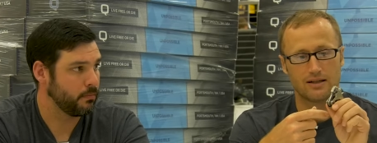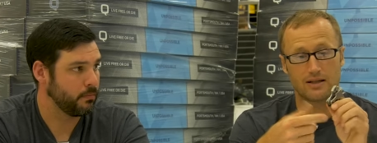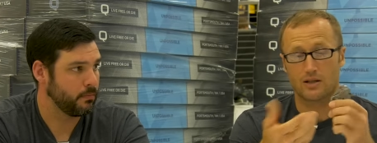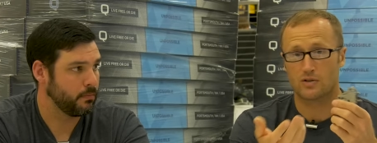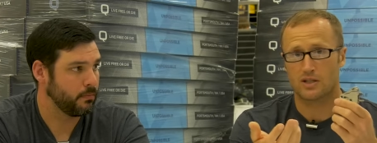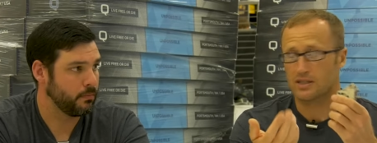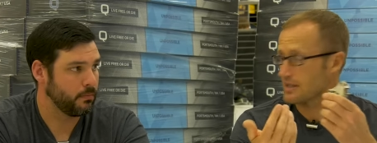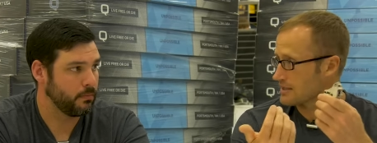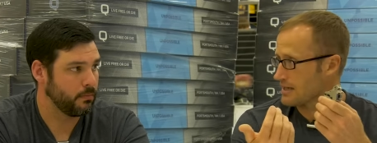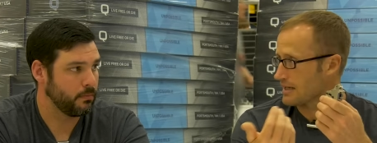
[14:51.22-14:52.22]
Speaker 1: uses the
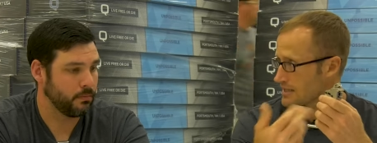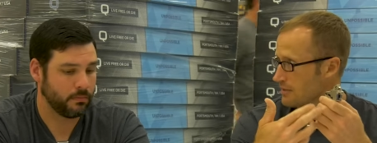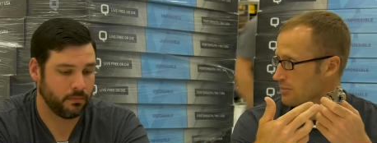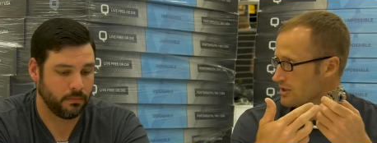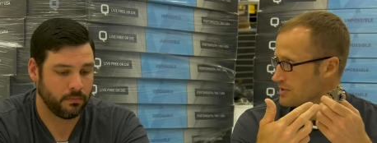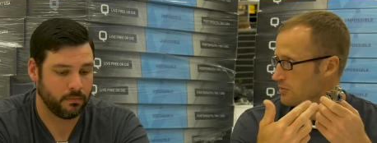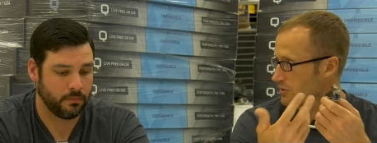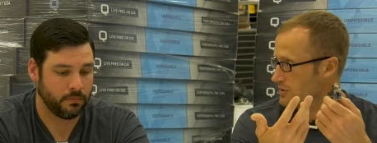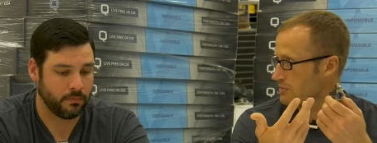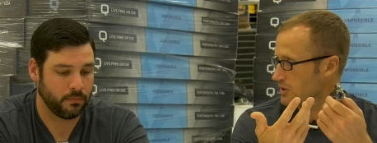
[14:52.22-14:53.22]
exact same principle
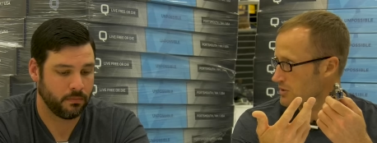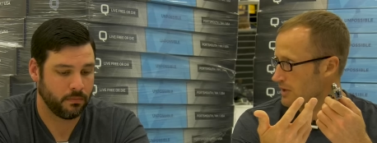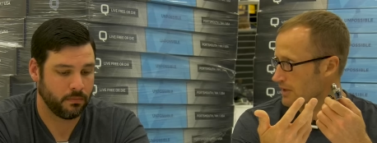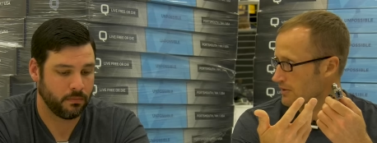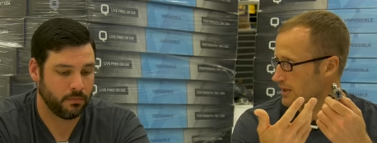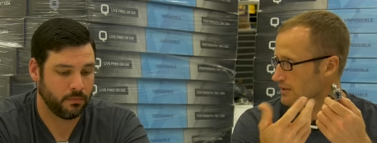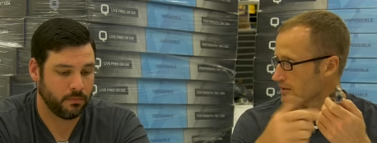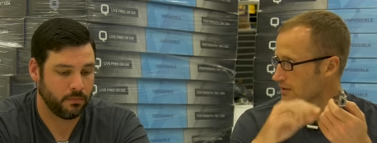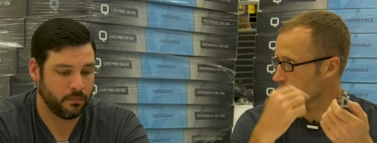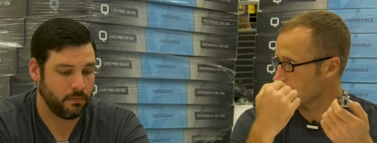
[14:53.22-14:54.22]
as mil-spec, right?
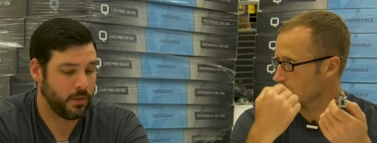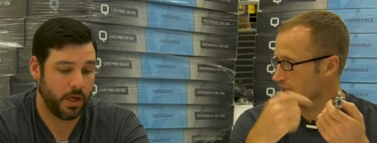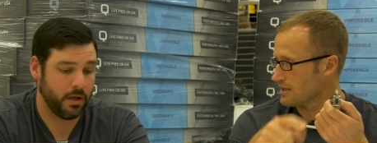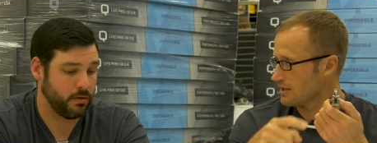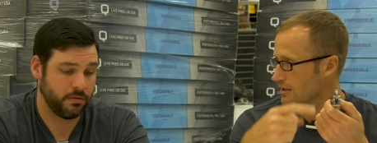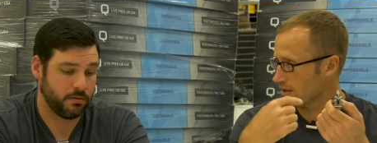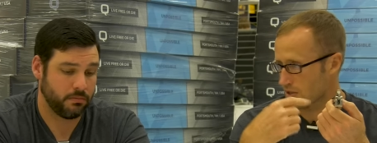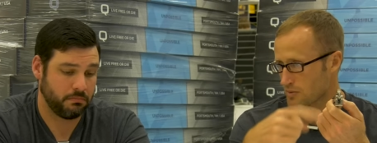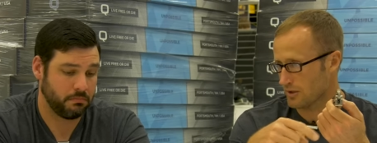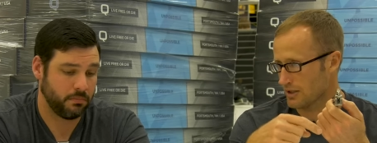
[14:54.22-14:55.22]
Using yeah, a
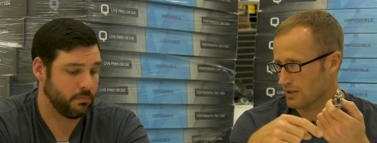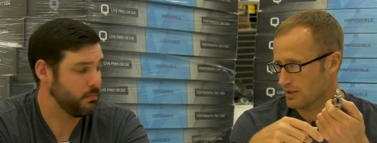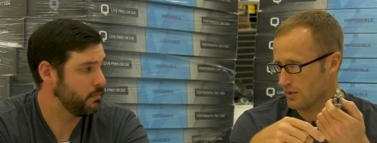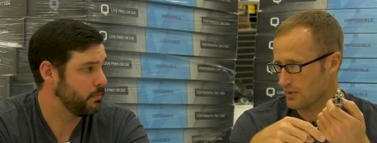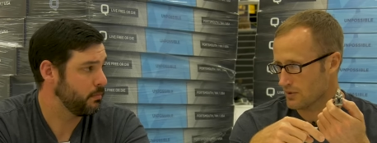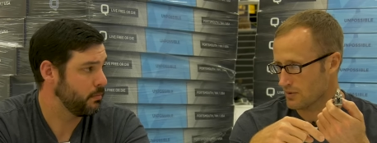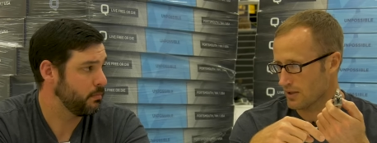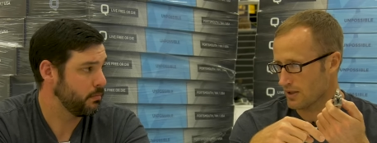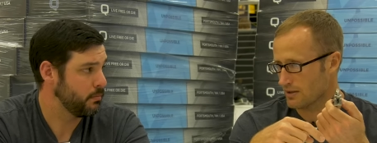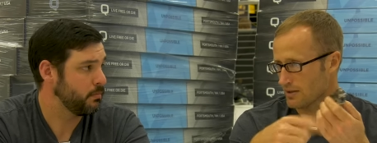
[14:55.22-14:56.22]
spring going through
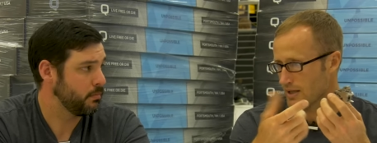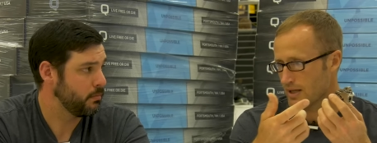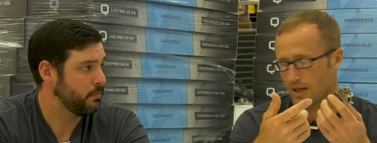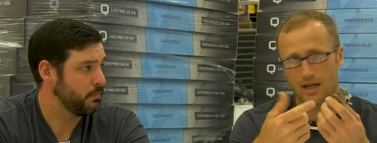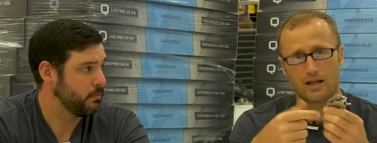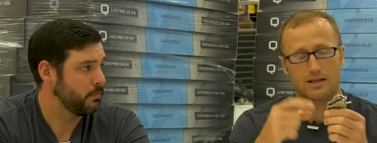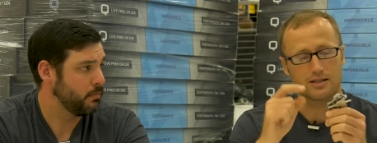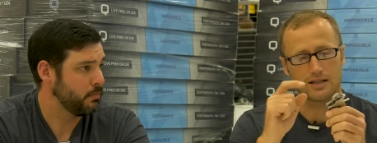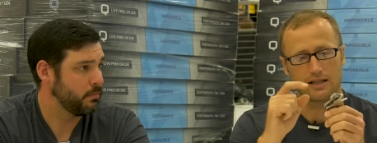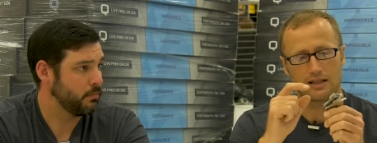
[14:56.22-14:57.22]
there, and it's
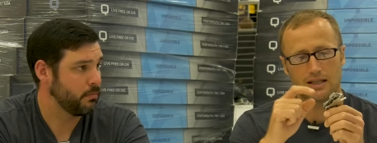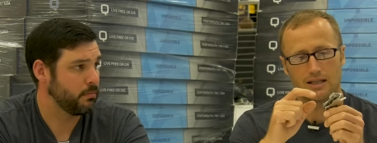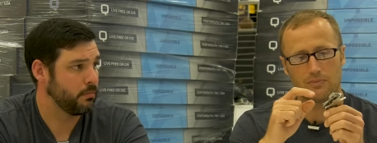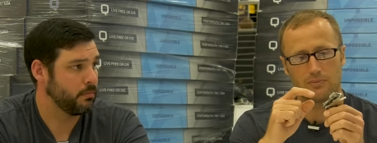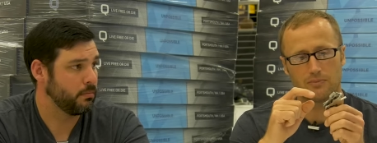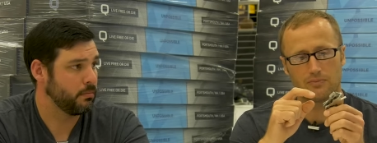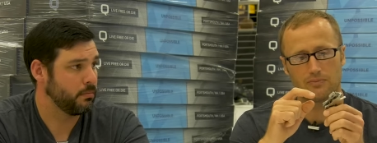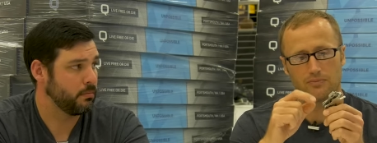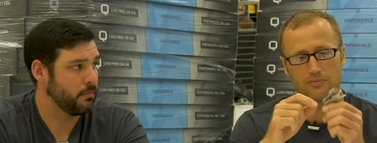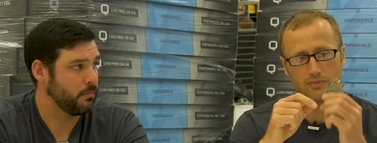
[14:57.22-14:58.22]
going to keep
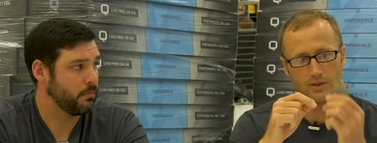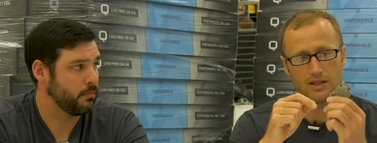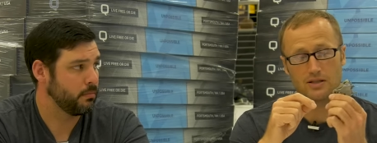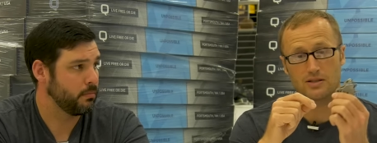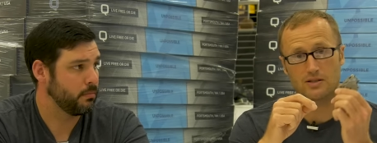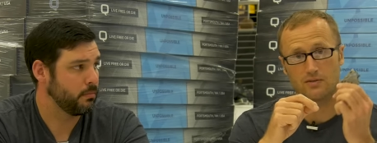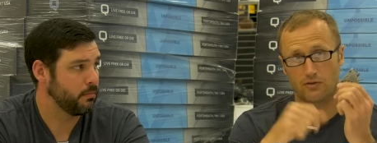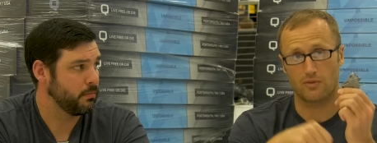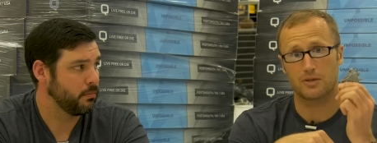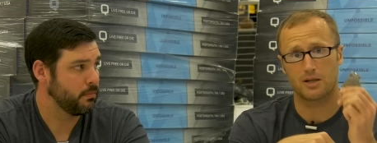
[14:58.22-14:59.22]
this
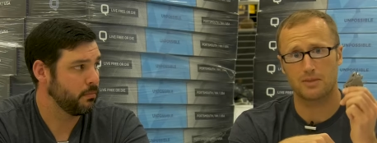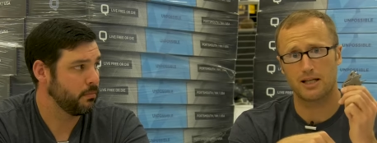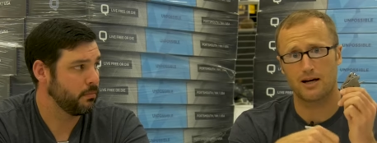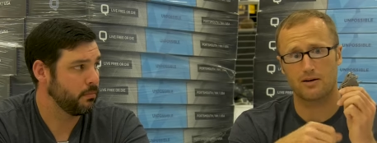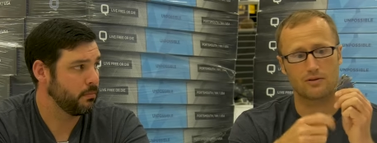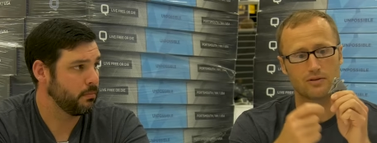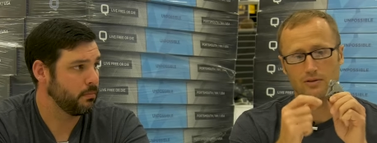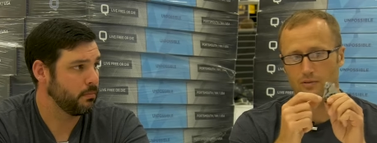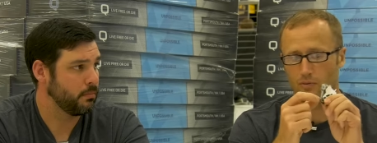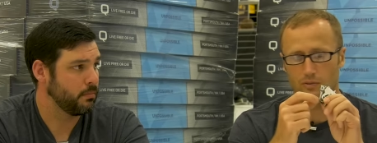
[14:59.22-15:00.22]
from coming out.
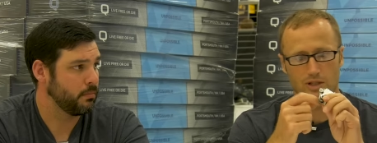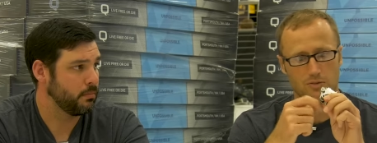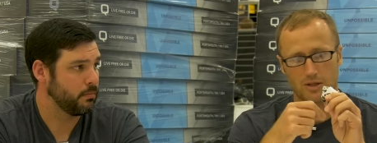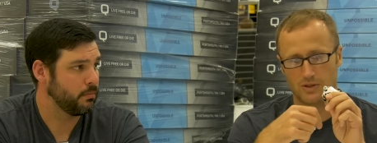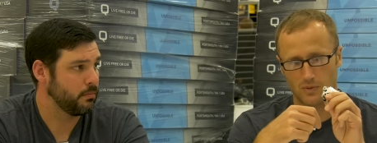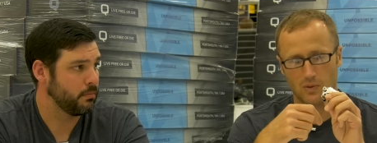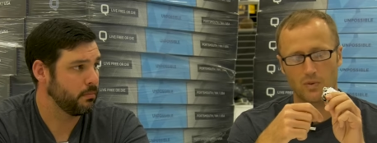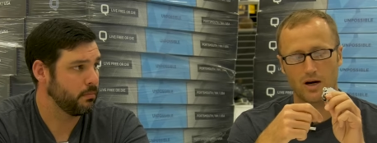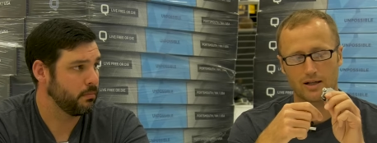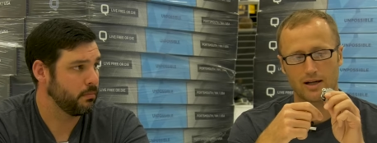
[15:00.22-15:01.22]
These pins won't
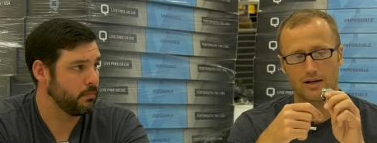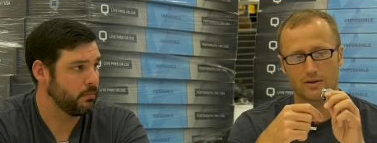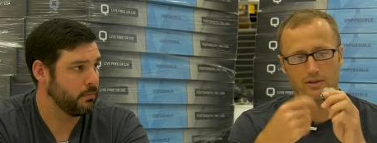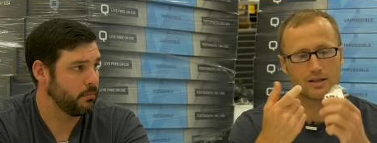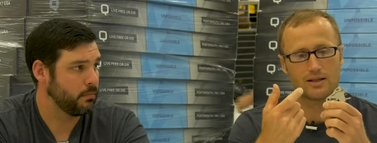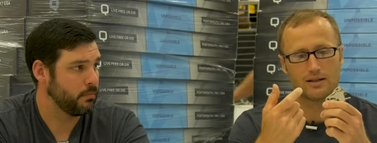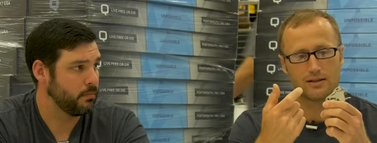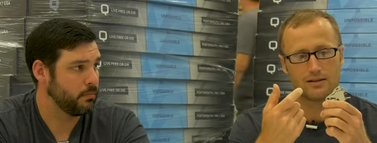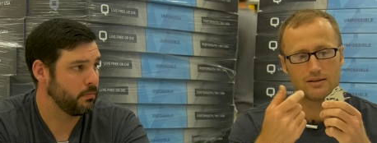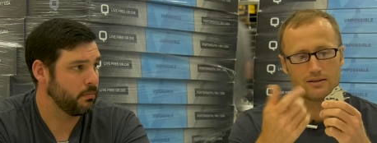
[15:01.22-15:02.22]
walk out.
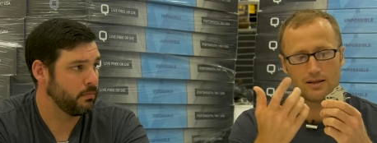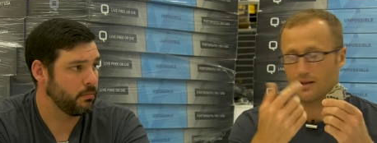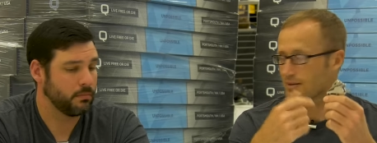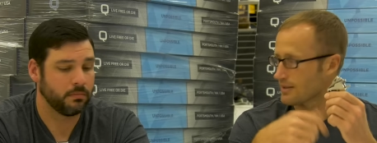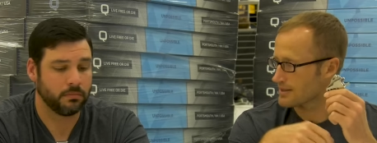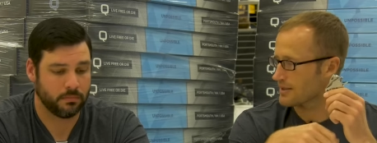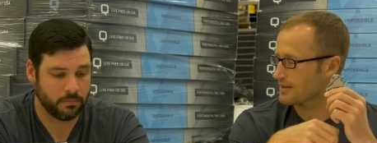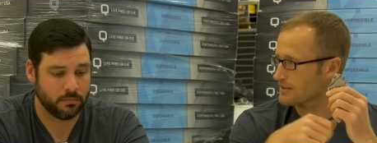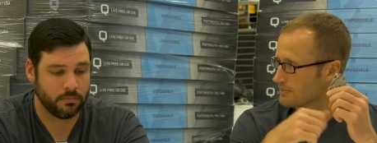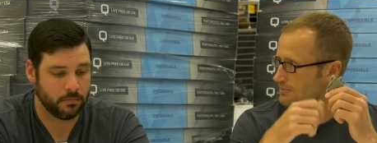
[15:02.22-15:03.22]
Yeah, that's
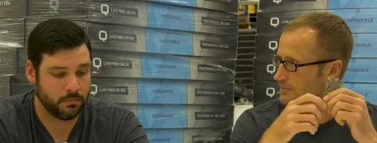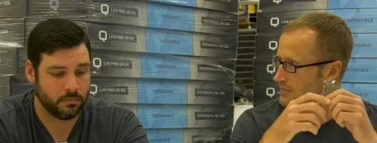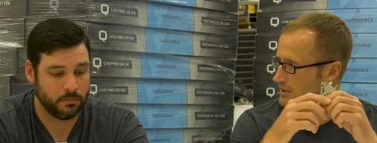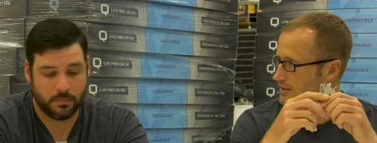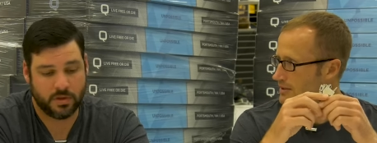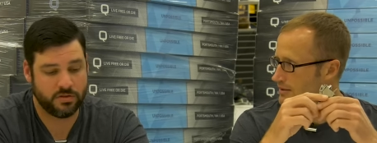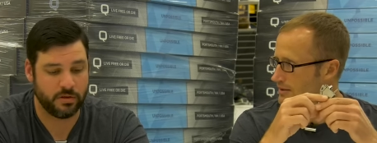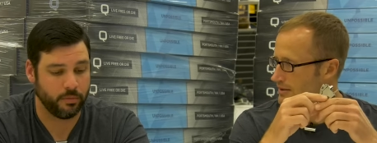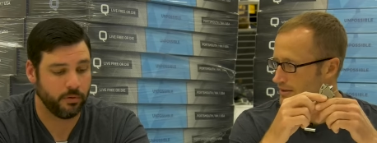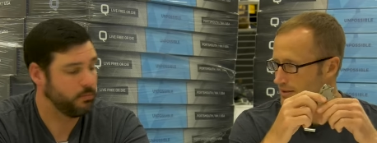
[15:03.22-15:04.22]
awesome. It's
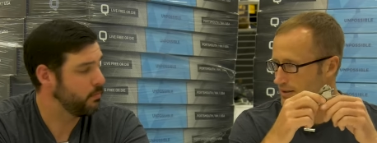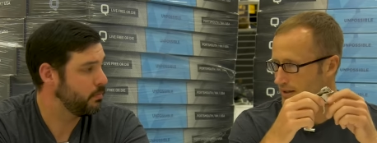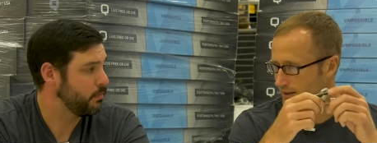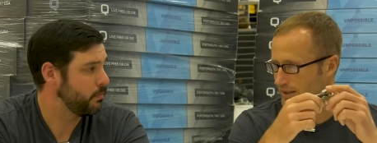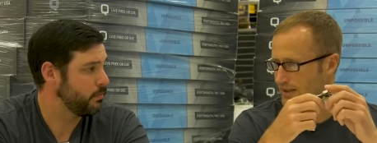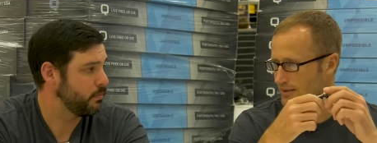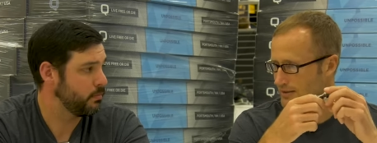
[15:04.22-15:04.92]
simple. I like it.